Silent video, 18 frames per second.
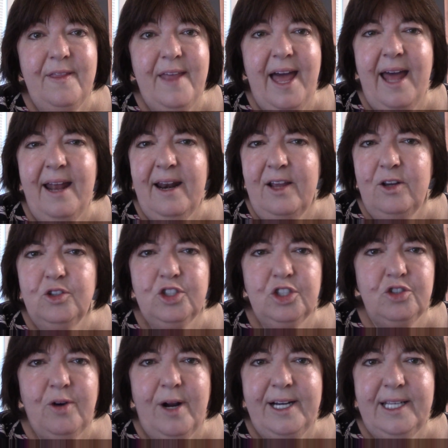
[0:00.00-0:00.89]
that. I
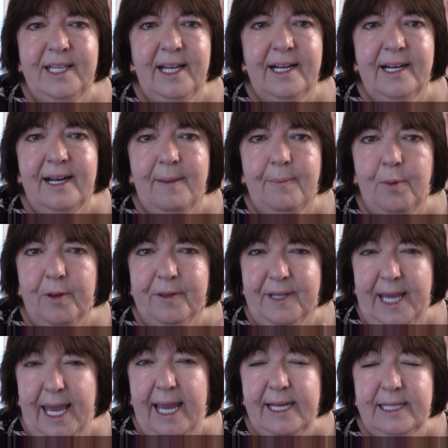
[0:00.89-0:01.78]
usually try to get it up on
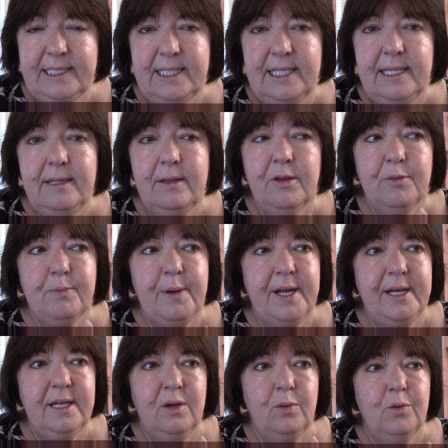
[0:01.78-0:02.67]
the 18th,
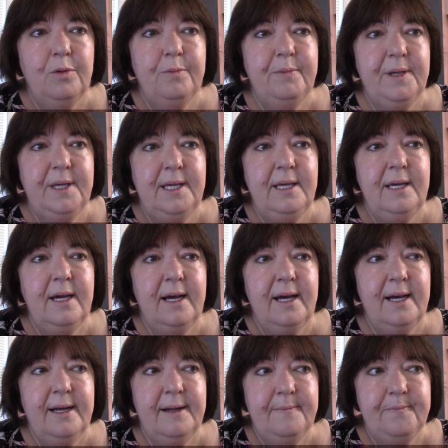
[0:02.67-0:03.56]
but it will be
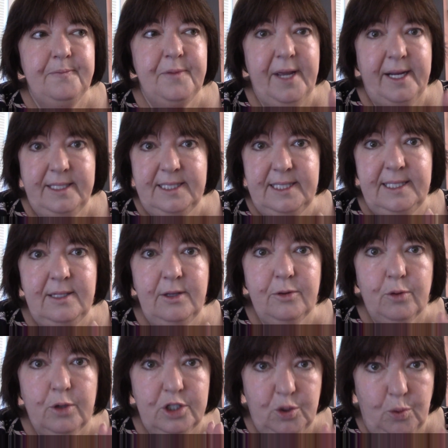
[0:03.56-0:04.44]

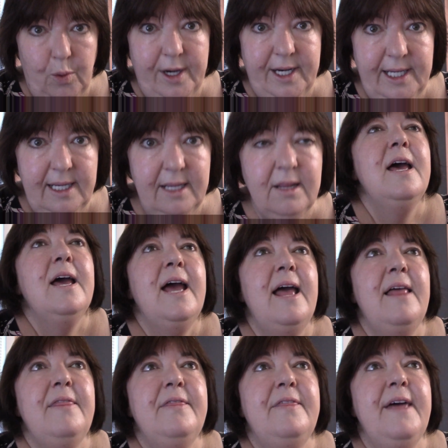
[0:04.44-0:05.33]
19th or 20th.
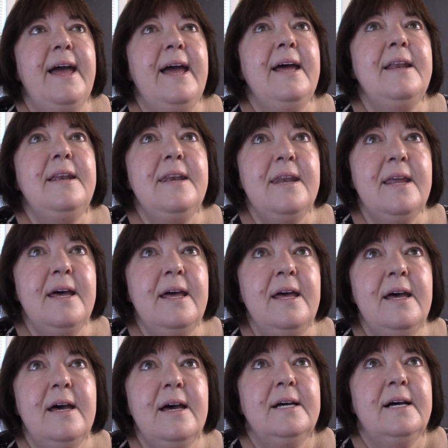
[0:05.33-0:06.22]
And then
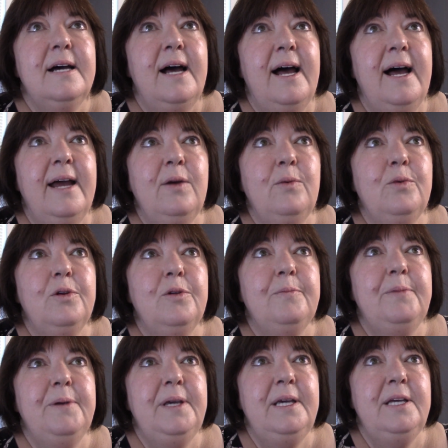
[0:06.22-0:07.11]
I
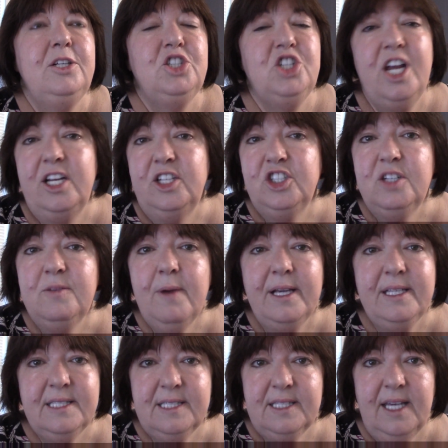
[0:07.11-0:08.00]
will be changing
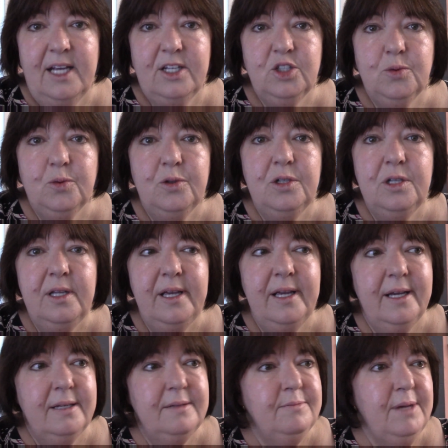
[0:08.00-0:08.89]
my schedule,
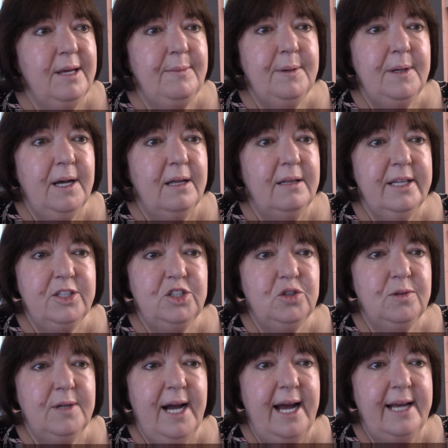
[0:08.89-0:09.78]
and maybe I'll
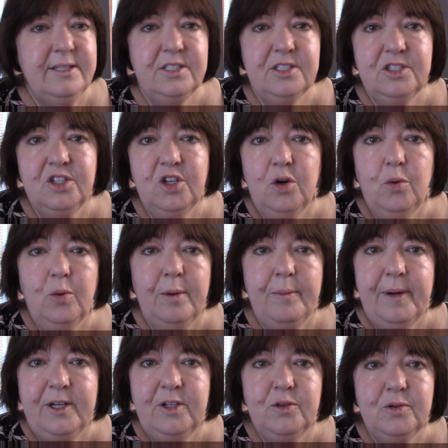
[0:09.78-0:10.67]
let you guys know
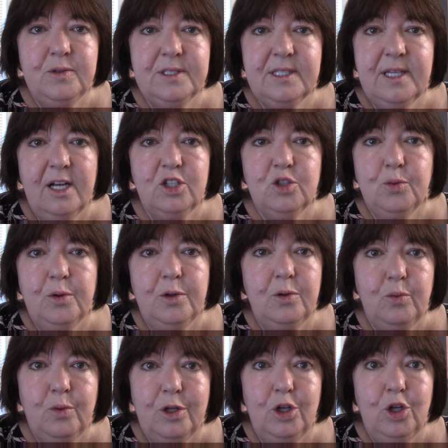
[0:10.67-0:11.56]
what my new
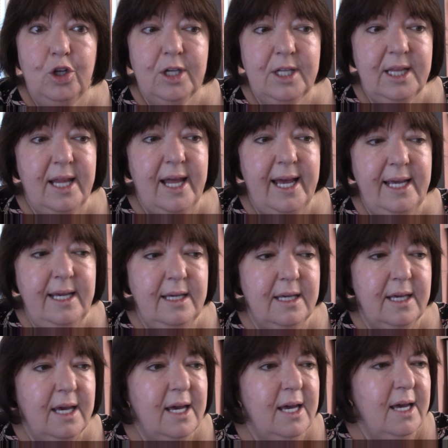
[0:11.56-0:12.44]
schedule will look
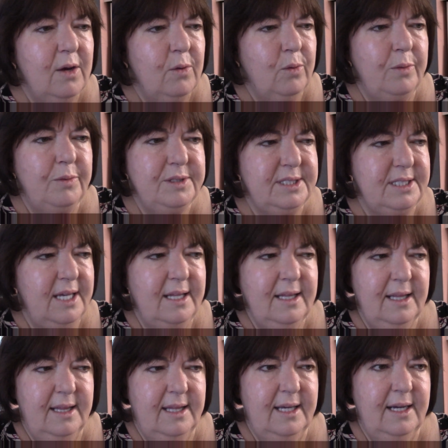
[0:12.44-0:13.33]
like. What was the
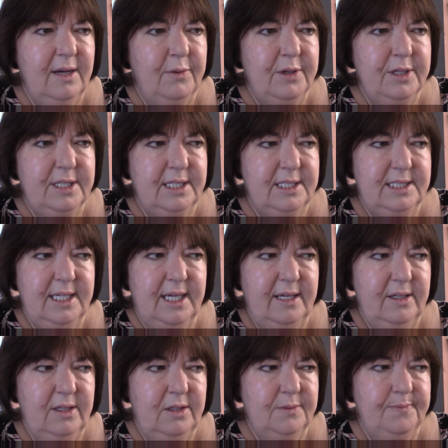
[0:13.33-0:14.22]
other thing I wanted to
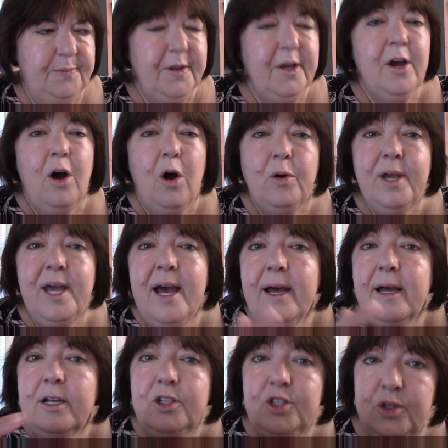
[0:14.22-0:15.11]
tell you? Oh
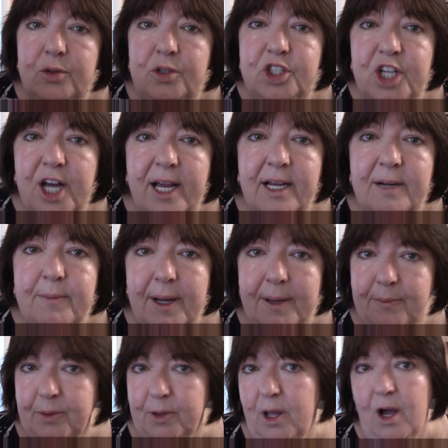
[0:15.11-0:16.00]
yeah, do check
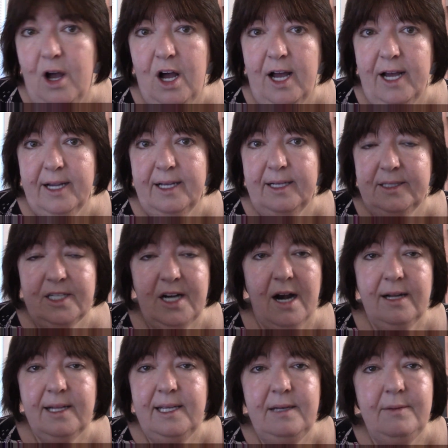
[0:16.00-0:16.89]
my blog,
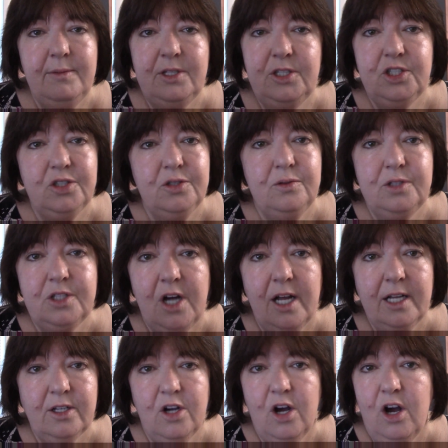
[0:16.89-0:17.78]

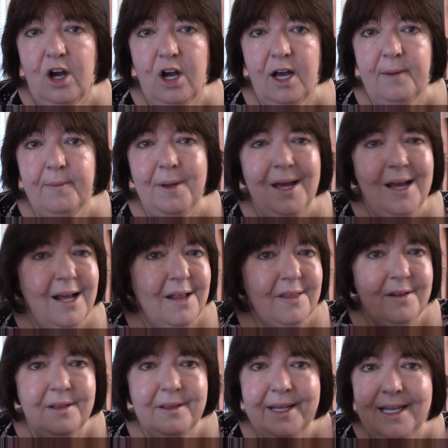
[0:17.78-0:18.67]
darlenemichaud.com.
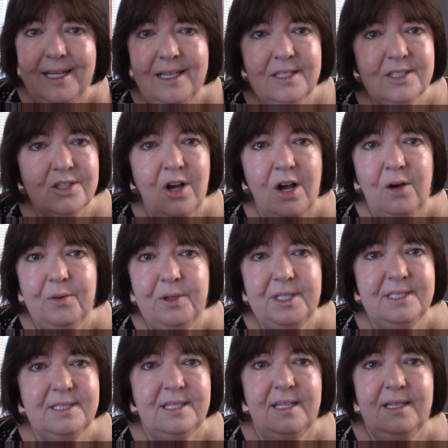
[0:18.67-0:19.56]
The link is
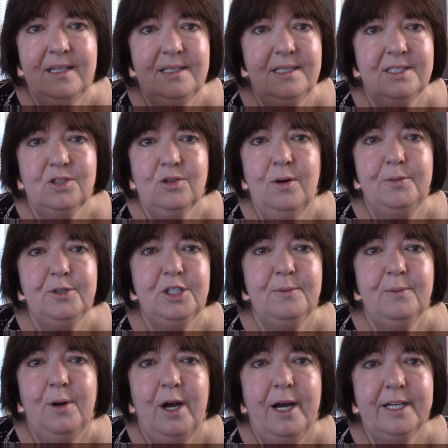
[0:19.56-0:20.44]
always in the
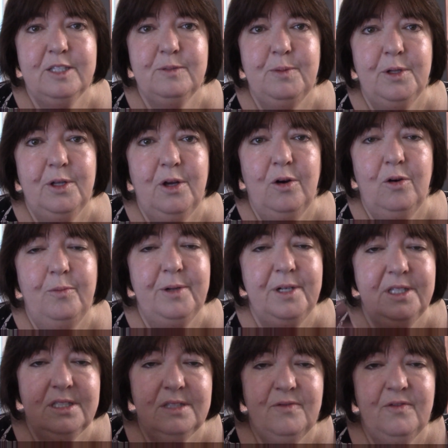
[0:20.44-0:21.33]
description box below,
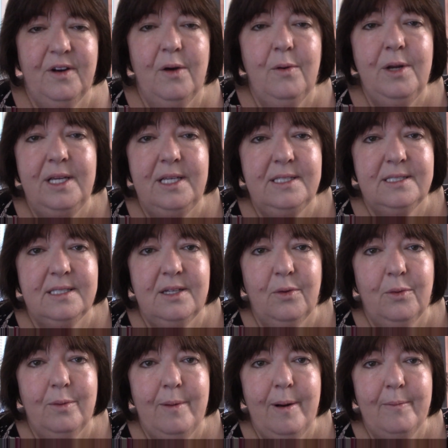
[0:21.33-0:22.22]
but it's very easy
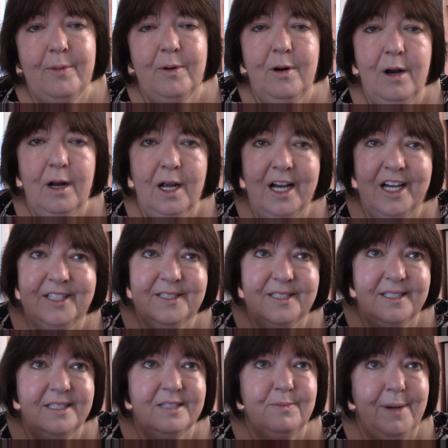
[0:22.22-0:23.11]
to remember
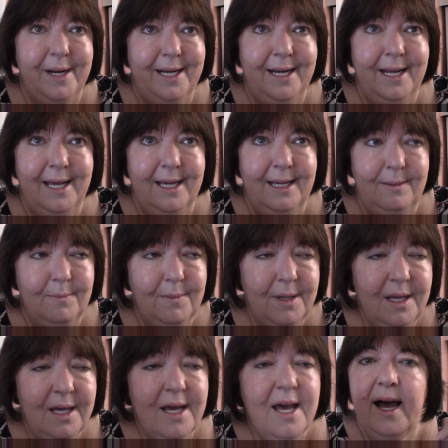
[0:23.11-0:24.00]
because it's my
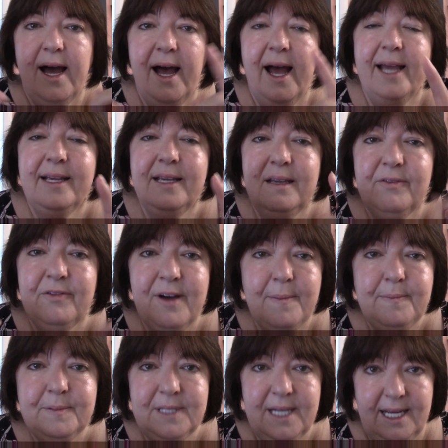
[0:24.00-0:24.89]
name. I give
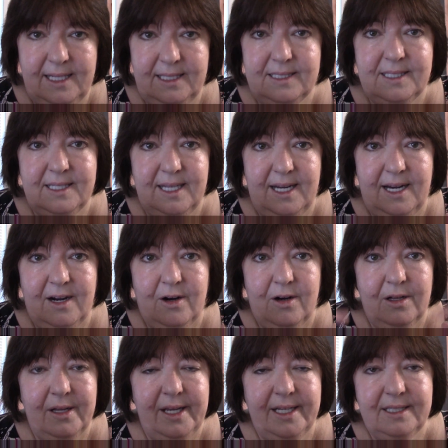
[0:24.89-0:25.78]
updates
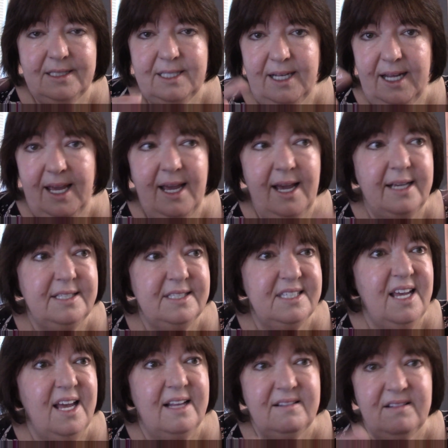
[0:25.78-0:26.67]
there. Like today I
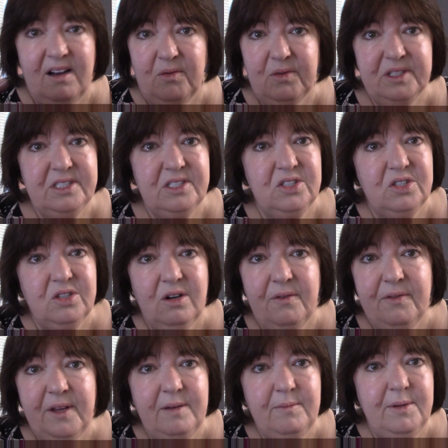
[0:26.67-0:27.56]
said, I wasn't sure
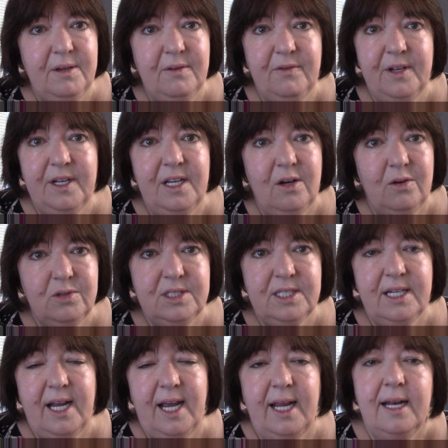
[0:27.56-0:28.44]
if there'd be a video
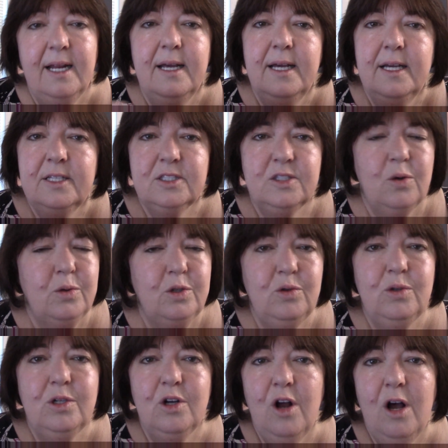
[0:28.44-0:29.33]
tonight. So
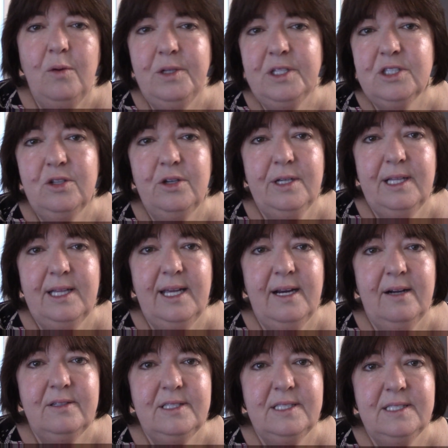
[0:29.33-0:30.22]
you can always look
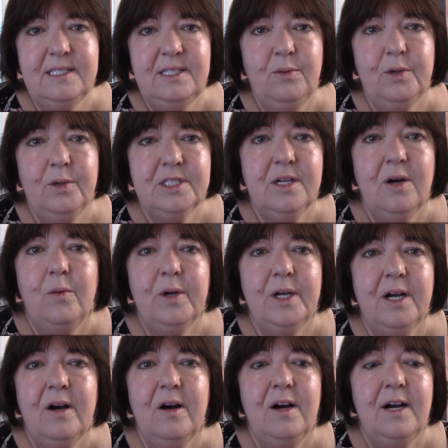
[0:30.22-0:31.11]
there to see what's
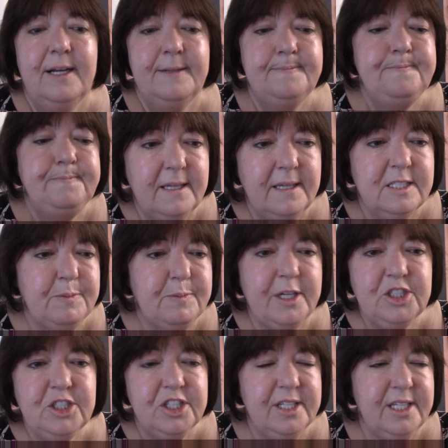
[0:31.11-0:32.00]
going on,
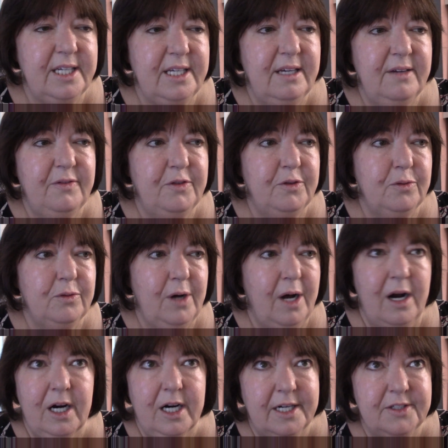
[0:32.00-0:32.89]
especially if you
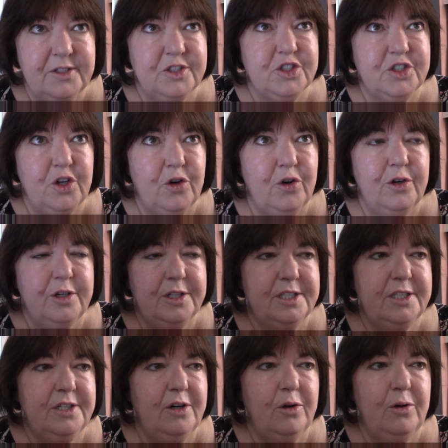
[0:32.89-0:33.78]
are
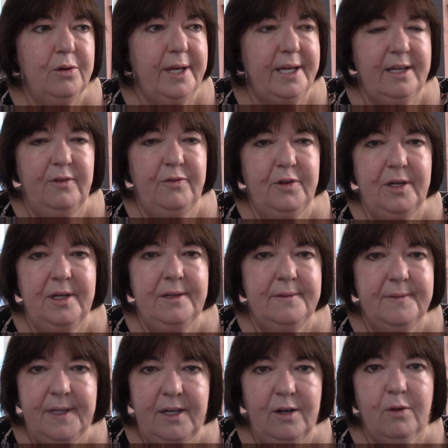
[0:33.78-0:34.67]
concerned, you know, like if you
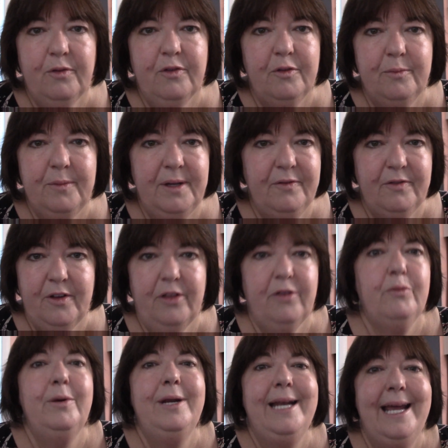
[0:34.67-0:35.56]
didn't hear from me for
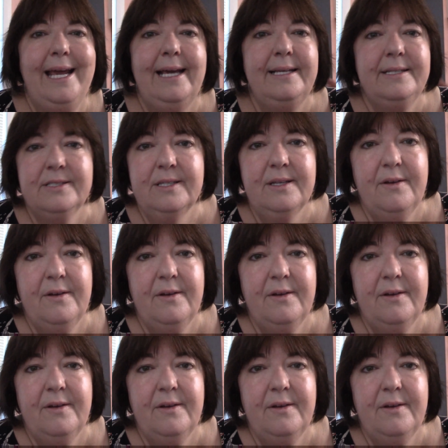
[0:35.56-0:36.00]
3 days